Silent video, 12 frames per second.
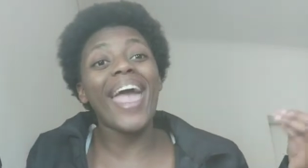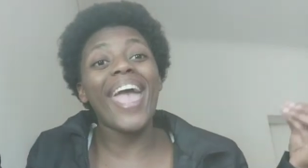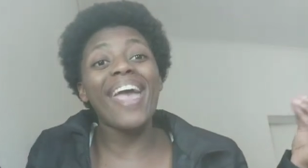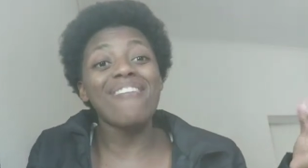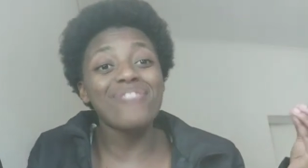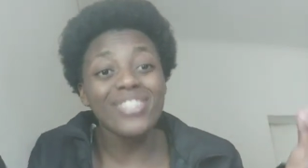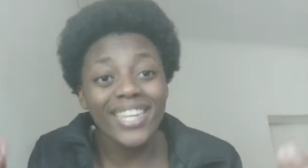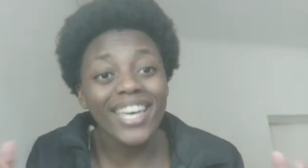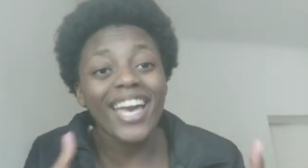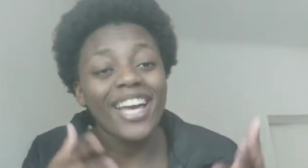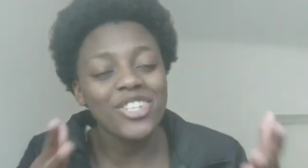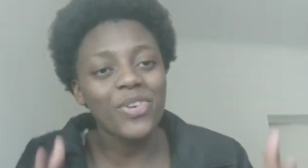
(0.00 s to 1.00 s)

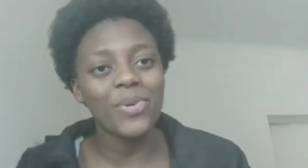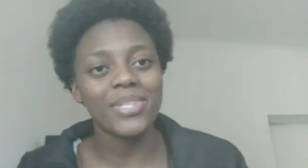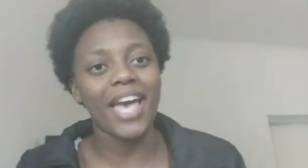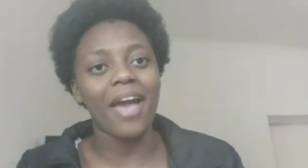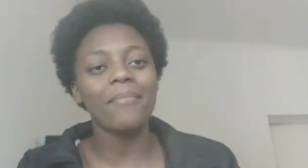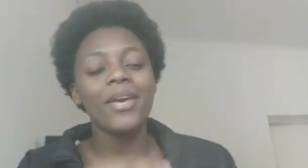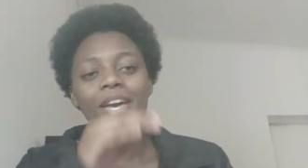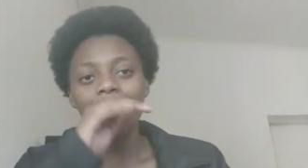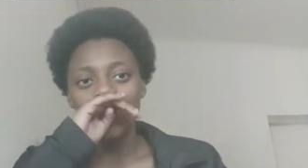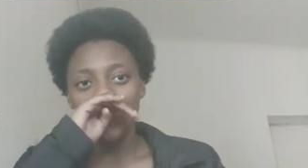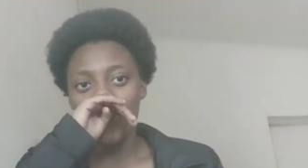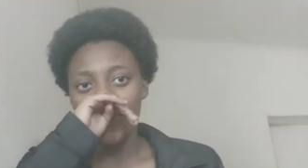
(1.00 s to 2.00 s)
everything at your own time.
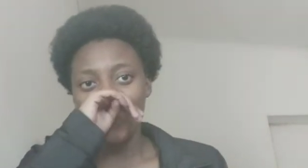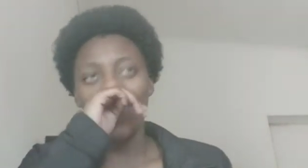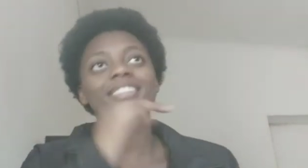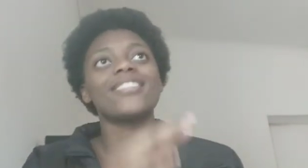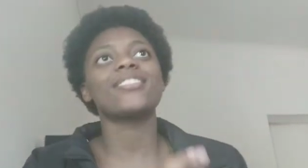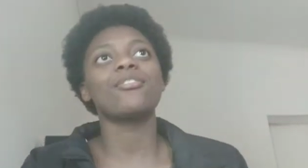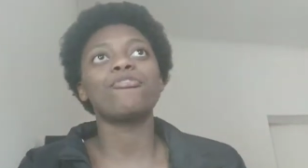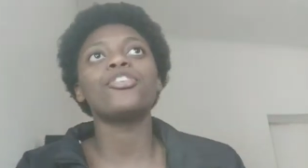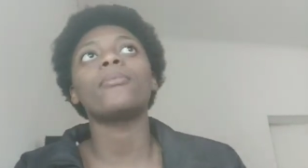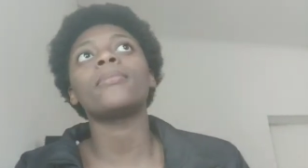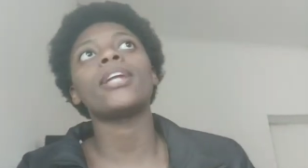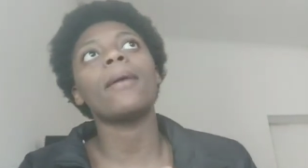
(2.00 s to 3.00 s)
So that's the
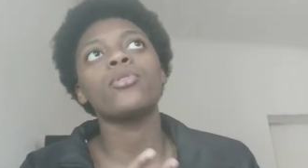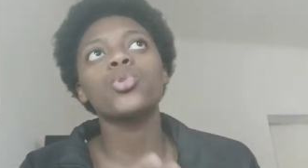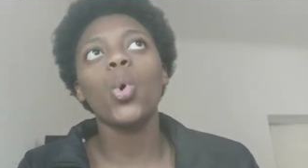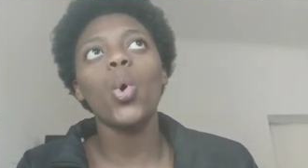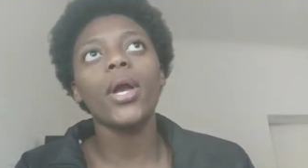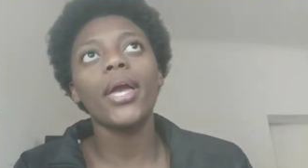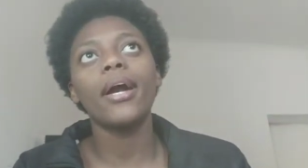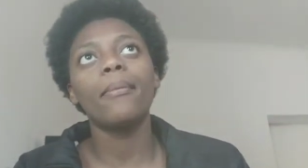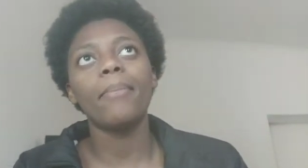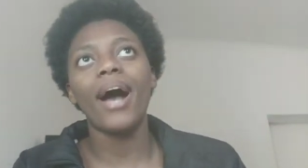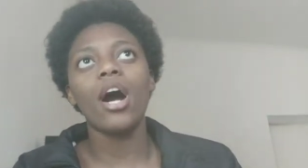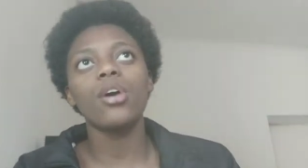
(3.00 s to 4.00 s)
freedom that I'm talking
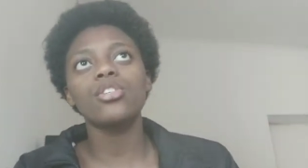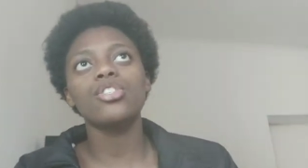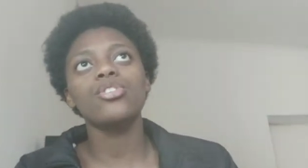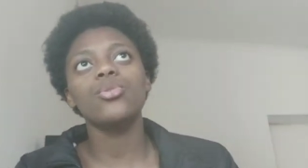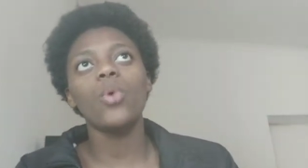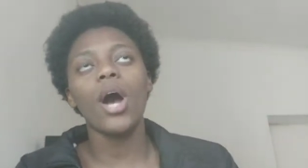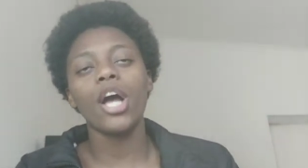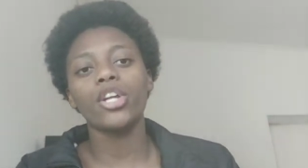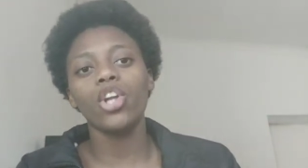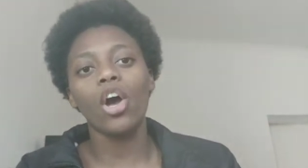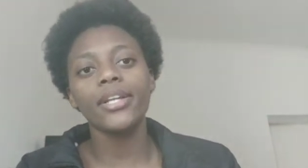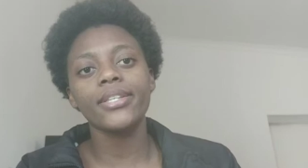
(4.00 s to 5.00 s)
about. You are
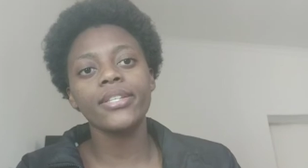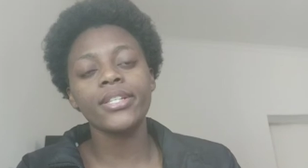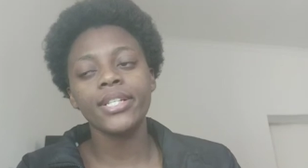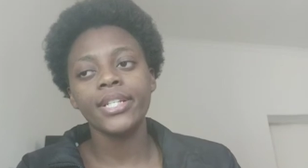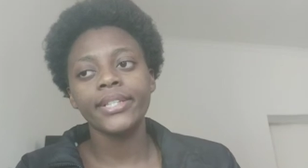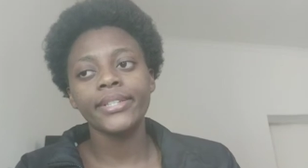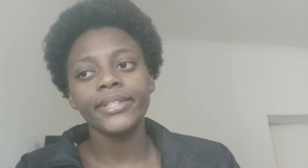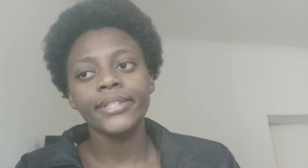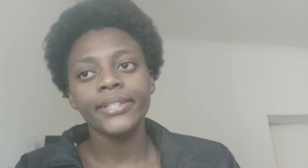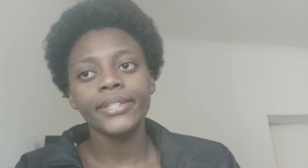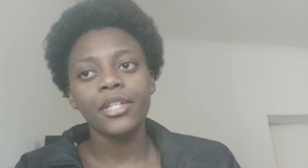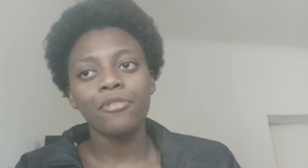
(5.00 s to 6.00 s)
not
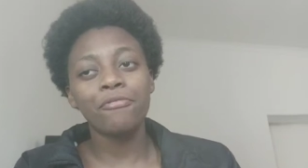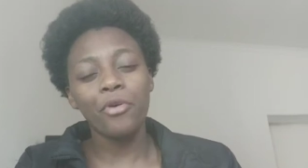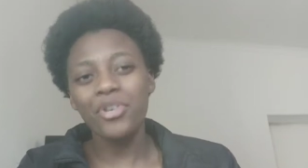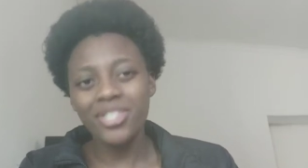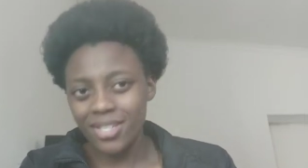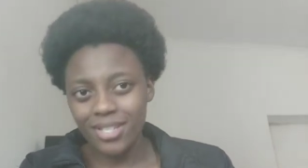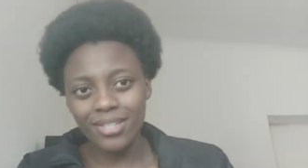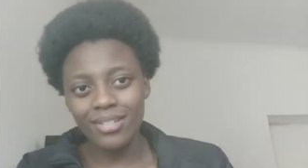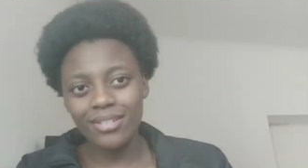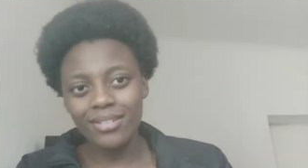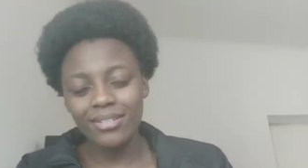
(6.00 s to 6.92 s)
forced